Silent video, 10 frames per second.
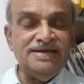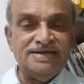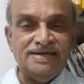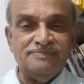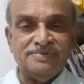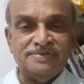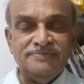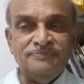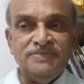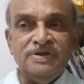times.
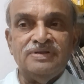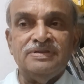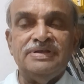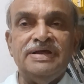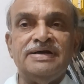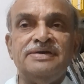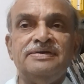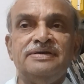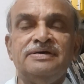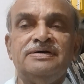They
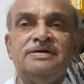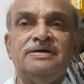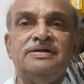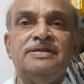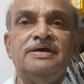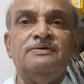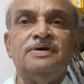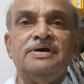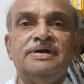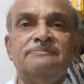
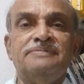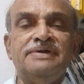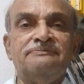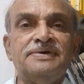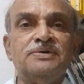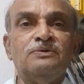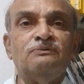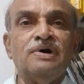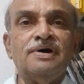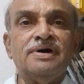prefer to
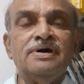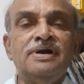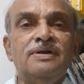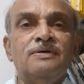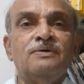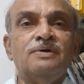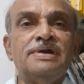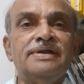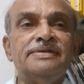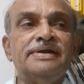walk
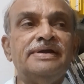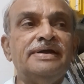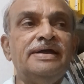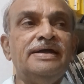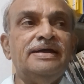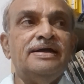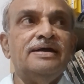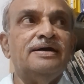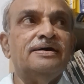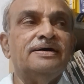holding the
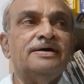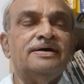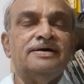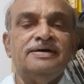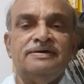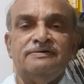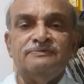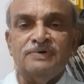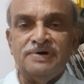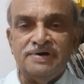
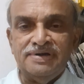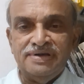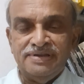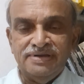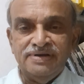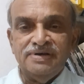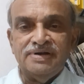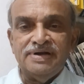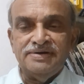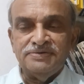walls
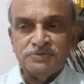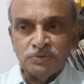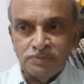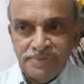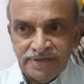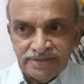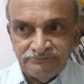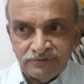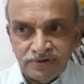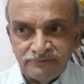and stooping
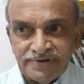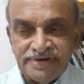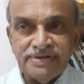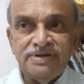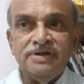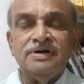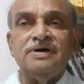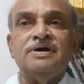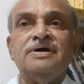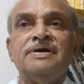forwards,
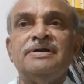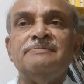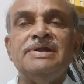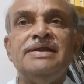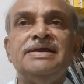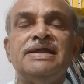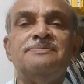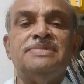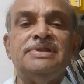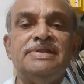and many
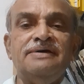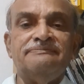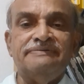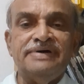times they